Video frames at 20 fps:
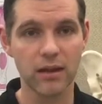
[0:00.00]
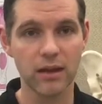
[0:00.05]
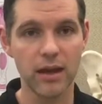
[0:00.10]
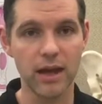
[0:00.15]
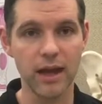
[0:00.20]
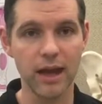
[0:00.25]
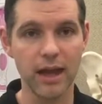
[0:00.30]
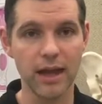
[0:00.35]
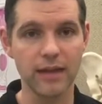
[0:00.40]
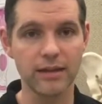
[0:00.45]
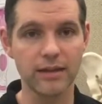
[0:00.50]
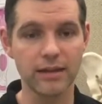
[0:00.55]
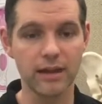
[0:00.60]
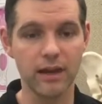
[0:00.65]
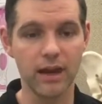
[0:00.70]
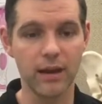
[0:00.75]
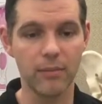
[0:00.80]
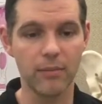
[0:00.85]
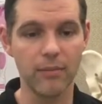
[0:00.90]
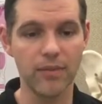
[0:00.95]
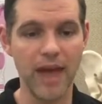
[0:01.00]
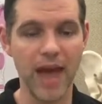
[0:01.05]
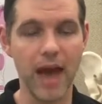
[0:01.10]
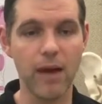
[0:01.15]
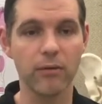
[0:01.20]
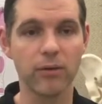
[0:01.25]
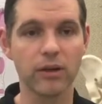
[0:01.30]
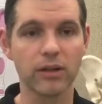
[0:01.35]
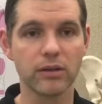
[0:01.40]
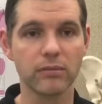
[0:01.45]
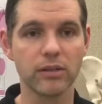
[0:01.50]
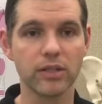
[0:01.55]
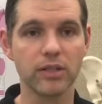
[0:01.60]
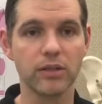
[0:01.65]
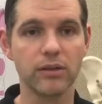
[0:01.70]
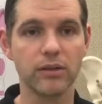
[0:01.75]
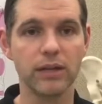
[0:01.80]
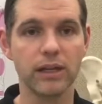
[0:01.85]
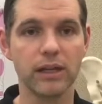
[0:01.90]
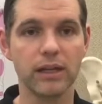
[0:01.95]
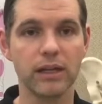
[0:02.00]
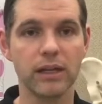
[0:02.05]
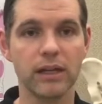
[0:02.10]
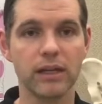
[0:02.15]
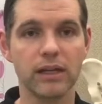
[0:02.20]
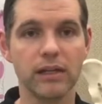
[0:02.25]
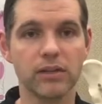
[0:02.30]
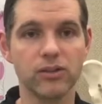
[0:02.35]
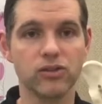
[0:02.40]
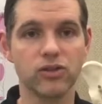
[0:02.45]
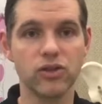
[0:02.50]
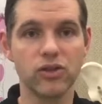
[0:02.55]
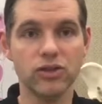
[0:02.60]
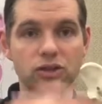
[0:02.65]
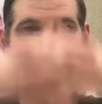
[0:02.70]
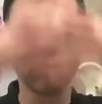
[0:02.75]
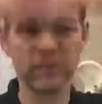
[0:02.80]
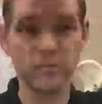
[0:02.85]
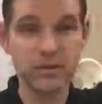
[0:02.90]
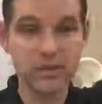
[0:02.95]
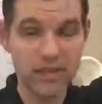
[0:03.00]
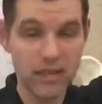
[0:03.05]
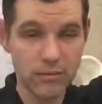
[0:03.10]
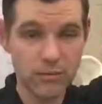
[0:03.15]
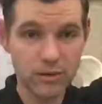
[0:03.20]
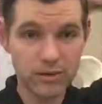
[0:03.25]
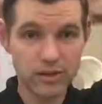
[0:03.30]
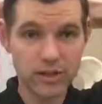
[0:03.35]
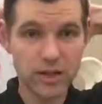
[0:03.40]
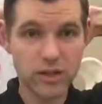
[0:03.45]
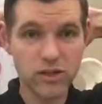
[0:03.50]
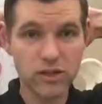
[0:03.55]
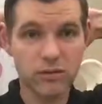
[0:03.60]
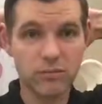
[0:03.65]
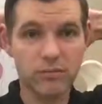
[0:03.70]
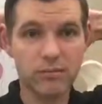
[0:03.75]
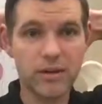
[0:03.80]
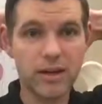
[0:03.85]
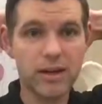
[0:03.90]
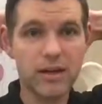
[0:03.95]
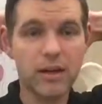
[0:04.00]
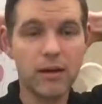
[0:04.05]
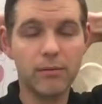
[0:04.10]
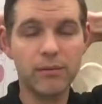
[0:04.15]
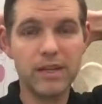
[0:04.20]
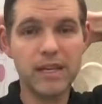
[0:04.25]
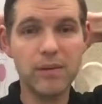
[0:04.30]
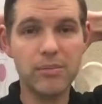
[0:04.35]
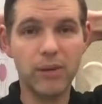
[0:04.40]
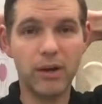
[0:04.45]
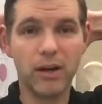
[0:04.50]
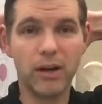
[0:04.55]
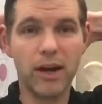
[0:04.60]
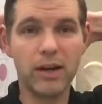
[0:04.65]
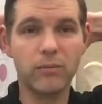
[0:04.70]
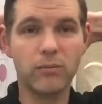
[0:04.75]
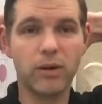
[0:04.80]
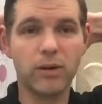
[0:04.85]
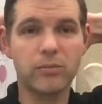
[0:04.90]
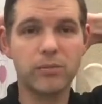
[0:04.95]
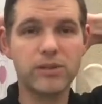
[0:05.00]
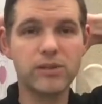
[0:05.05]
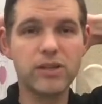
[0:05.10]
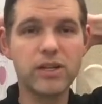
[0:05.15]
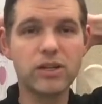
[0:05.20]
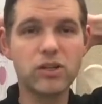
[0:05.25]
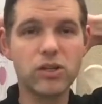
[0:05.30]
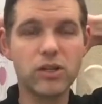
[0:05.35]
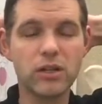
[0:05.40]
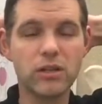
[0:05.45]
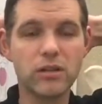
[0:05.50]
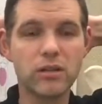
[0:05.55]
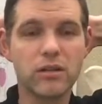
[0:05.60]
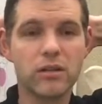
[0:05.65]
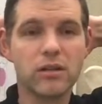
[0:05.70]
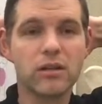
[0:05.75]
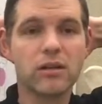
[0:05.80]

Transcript: And that we're going to be doing is just some stabilization, keeping our head in one position,